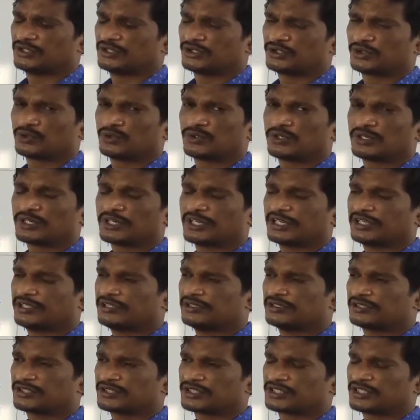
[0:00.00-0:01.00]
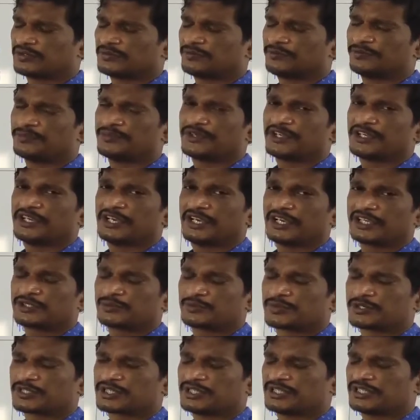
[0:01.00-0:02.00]
The sugarcane stem,
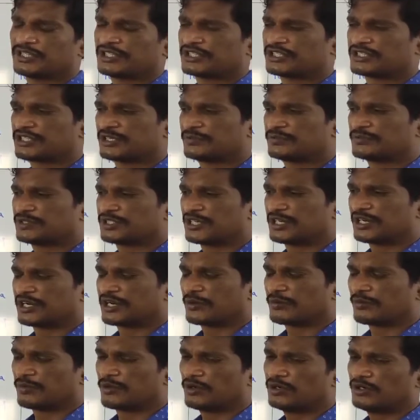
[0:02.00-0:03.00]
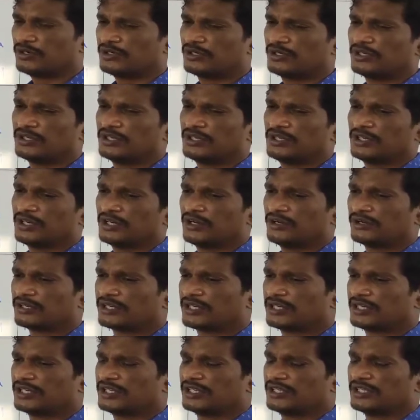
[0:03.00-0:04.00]
especially the stem center part,
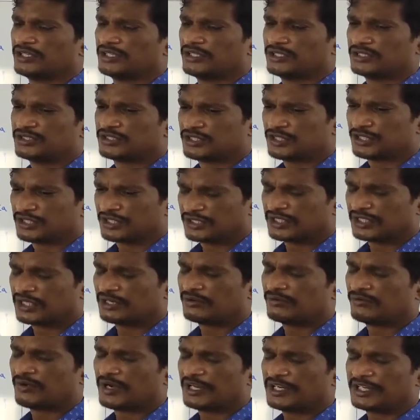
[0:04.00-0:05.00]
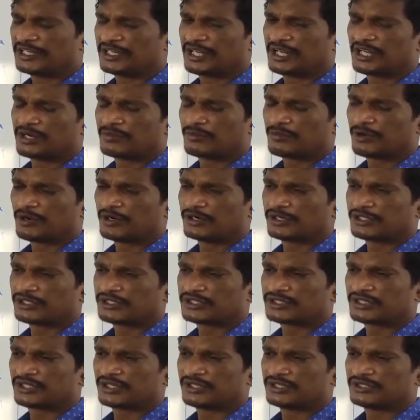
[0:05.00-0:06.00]
the white color part
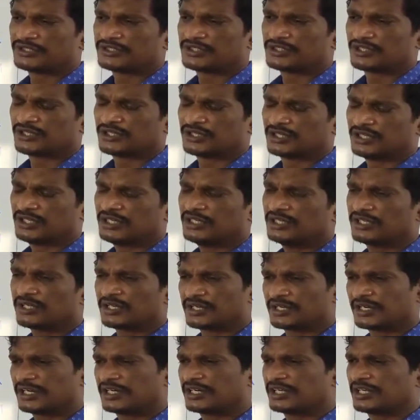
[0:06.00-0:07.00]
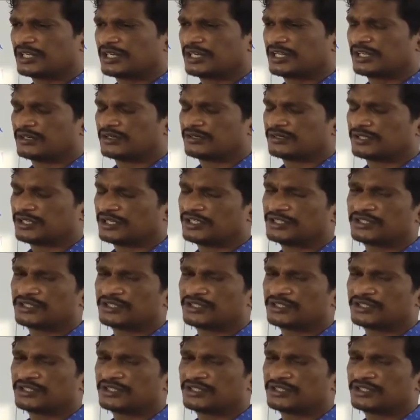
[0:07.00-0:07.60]
is turned into the red color.